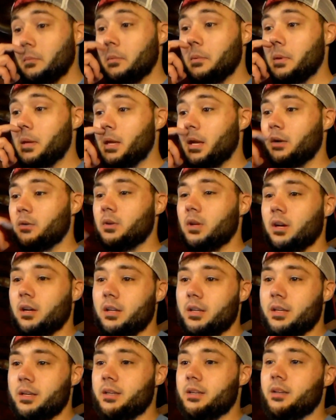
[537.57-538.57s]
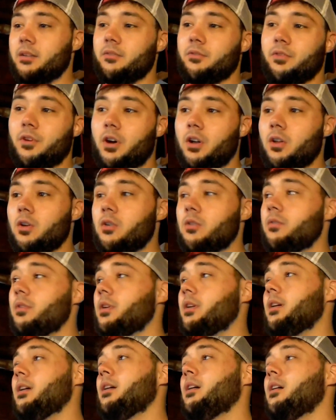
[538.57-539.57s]
You know, luckily it didn't fall
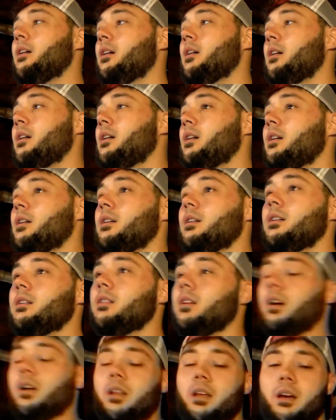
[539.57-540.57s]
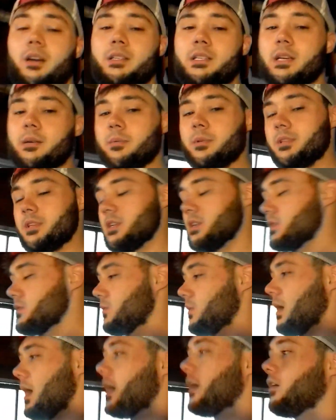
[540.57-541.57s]
over. Luckily I was able to just
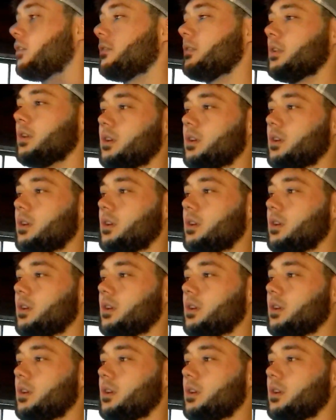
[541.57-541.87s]
ride over the